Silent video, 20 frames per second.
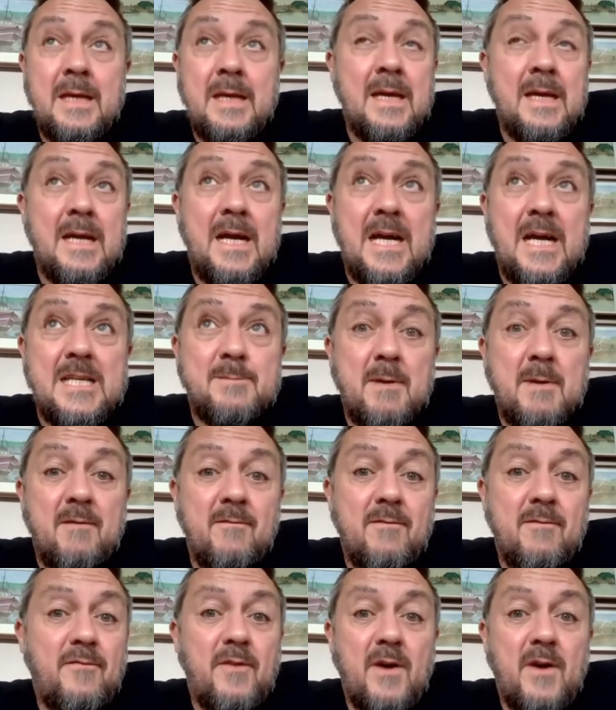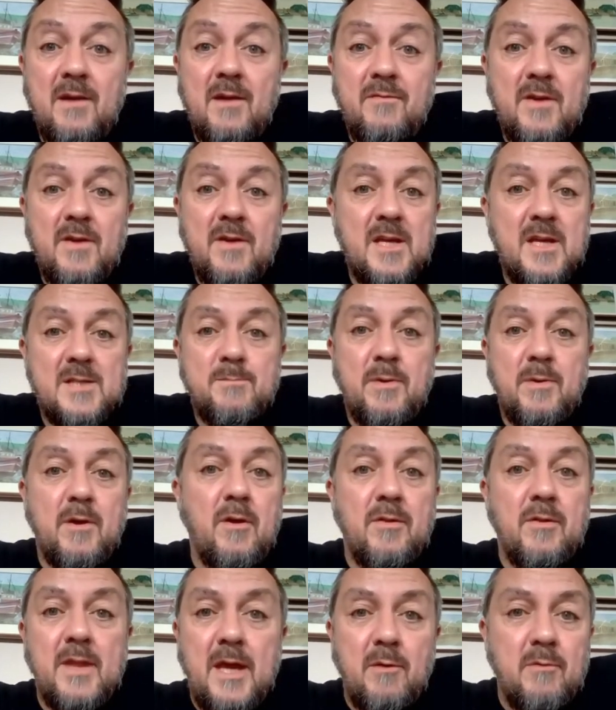I spent 5 years
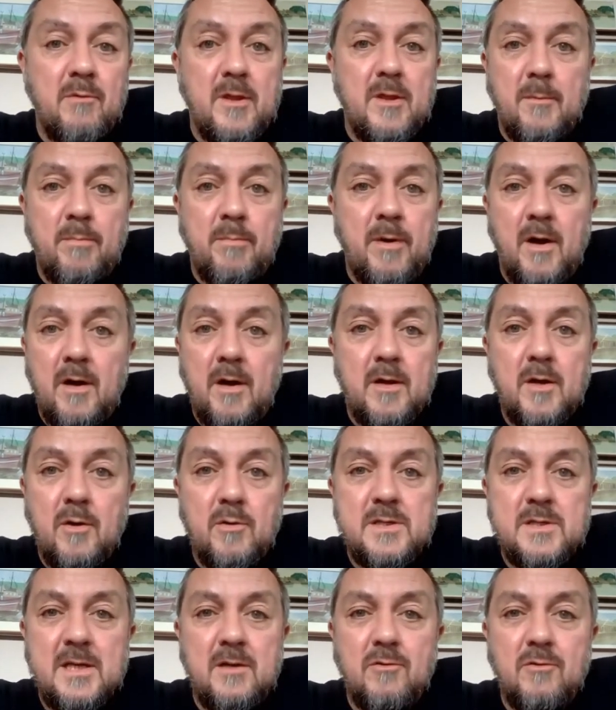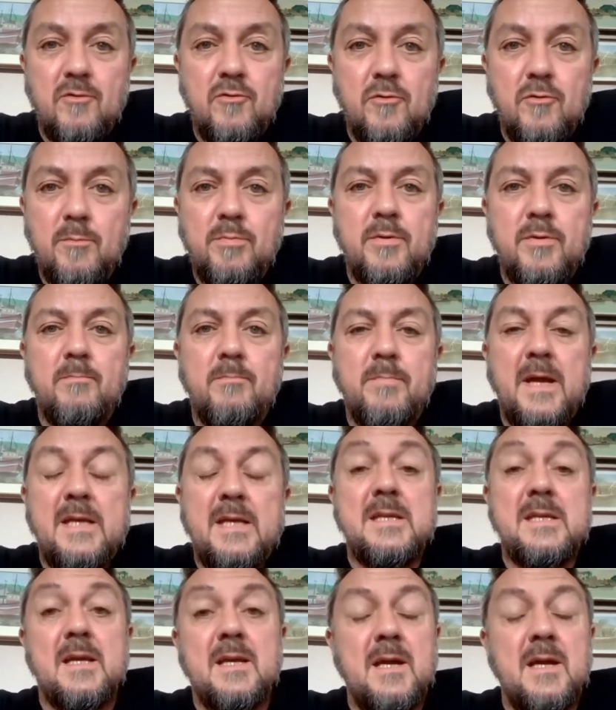beyond that with the Park Hotel Group
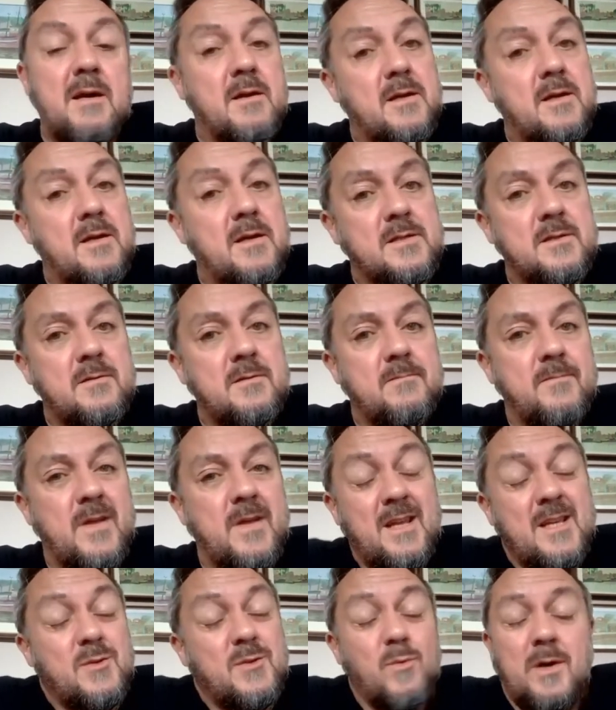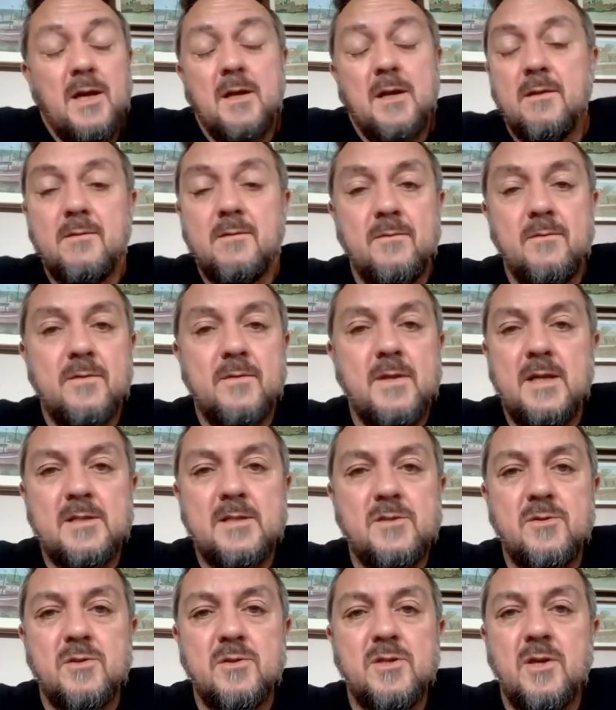based in Calcutta. And that's to
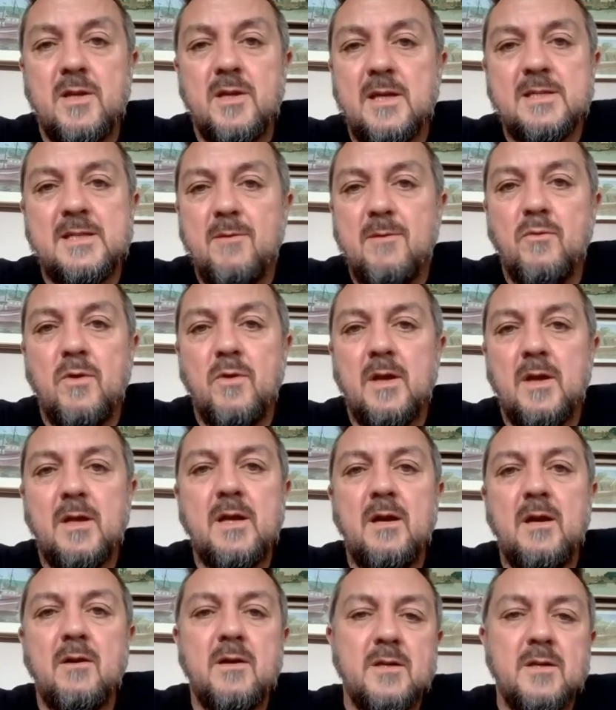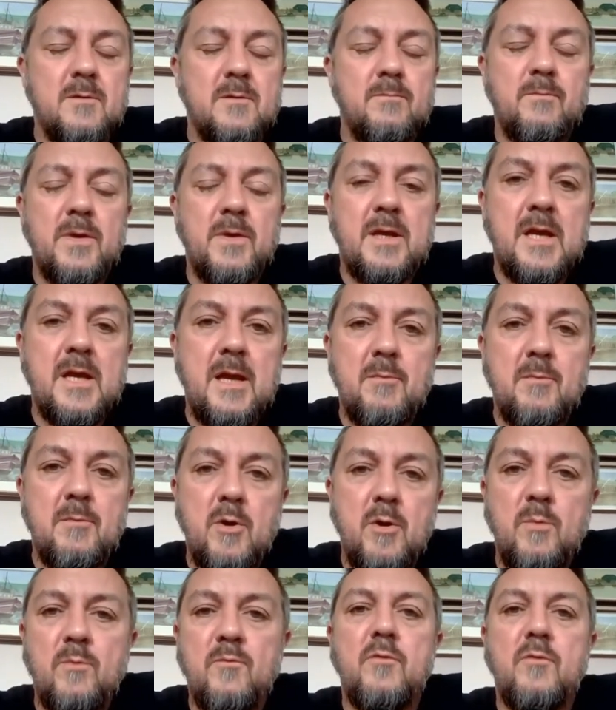a certain extent why Calcutta became
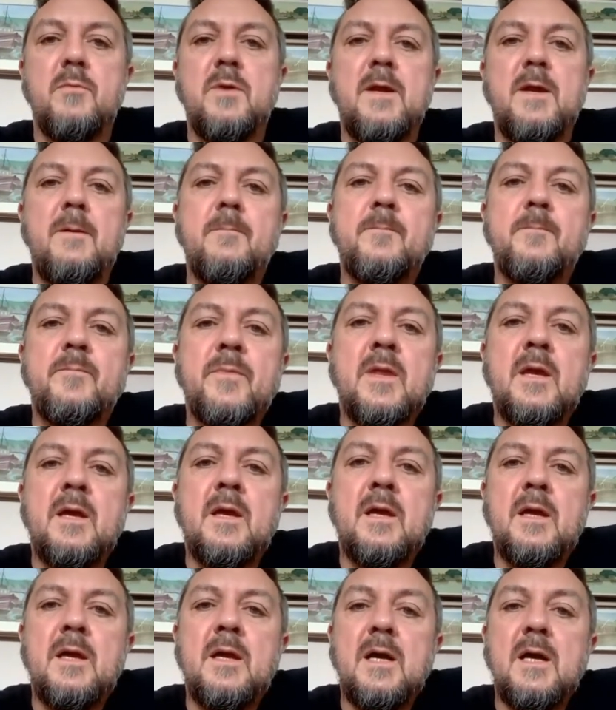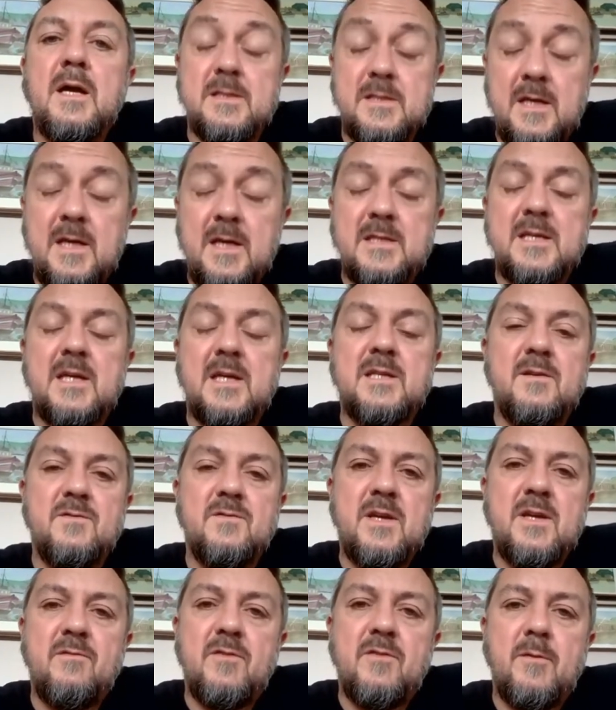home for me, as the executive
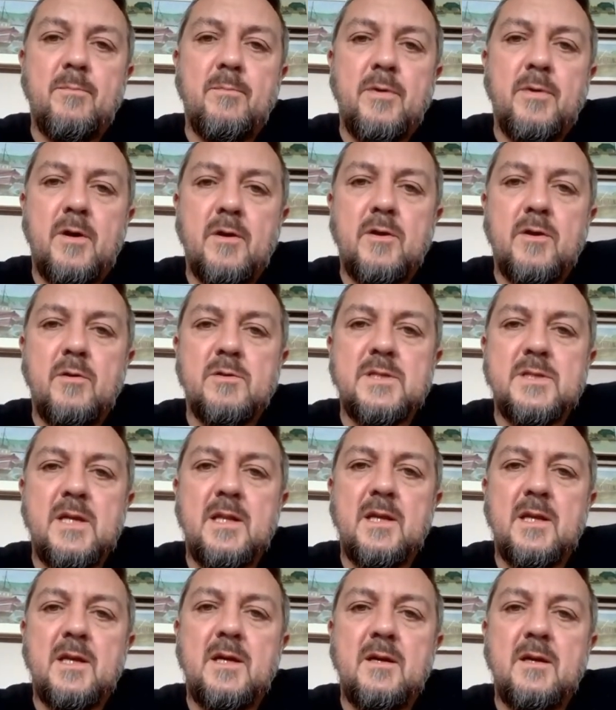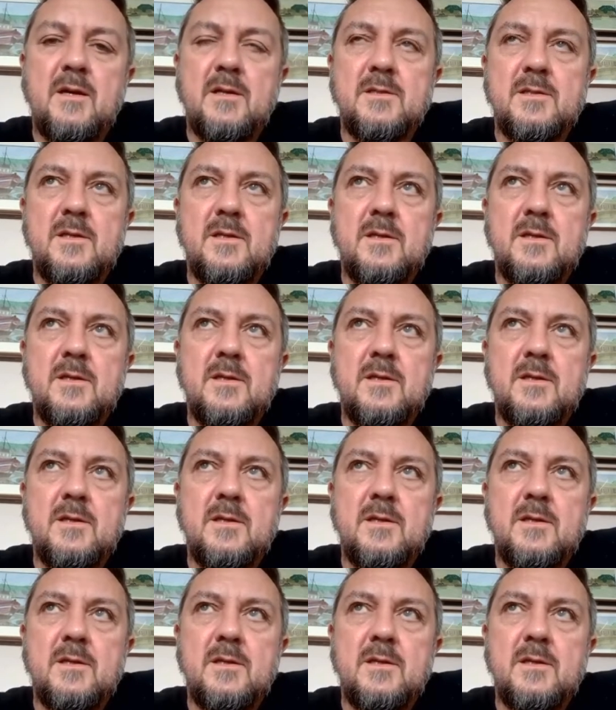chef of the Park Hotel in Calcutta.